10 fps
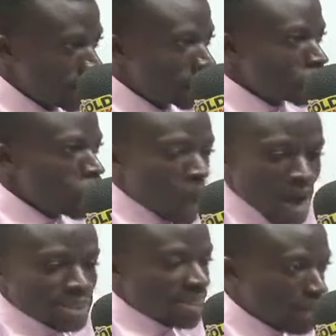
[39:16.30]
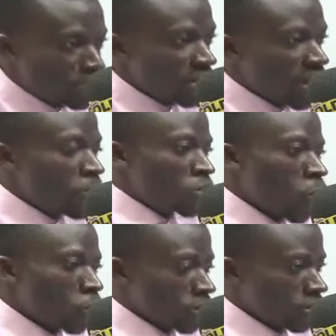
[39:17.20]
to accept the
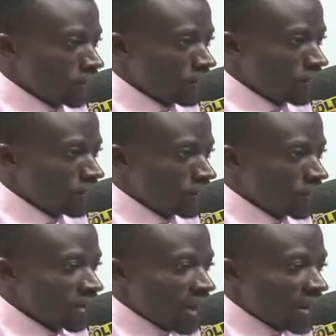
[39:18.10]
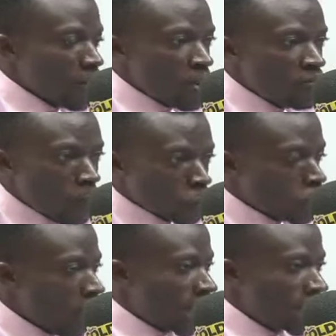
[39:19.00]
results. Now, you are revolt
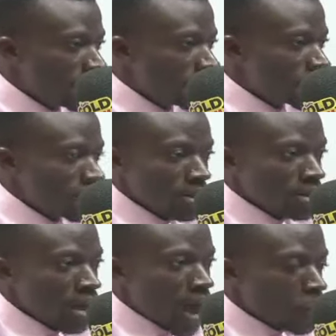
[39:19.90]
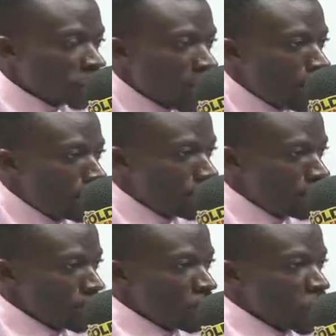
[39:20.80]
against the outcome.
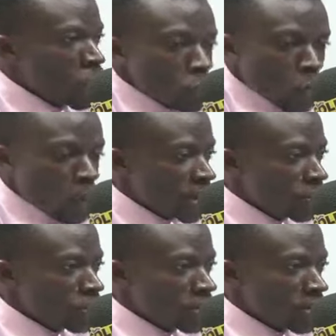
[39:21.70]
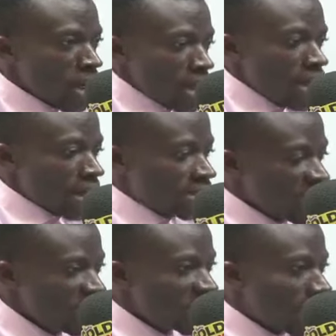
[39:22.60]
So, in
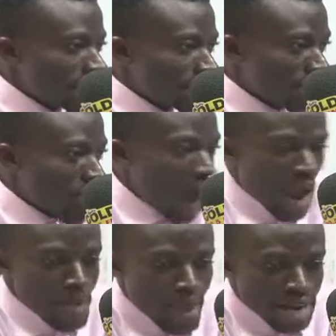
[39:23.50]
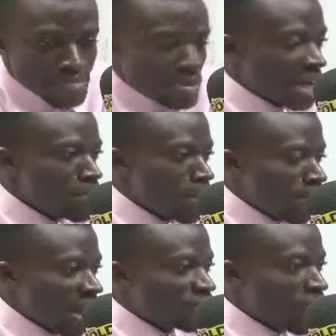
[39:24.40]
achieving that, you know, IPAC became a
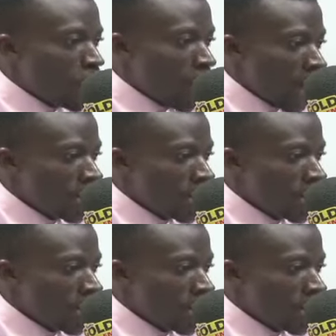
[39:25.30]
platformer.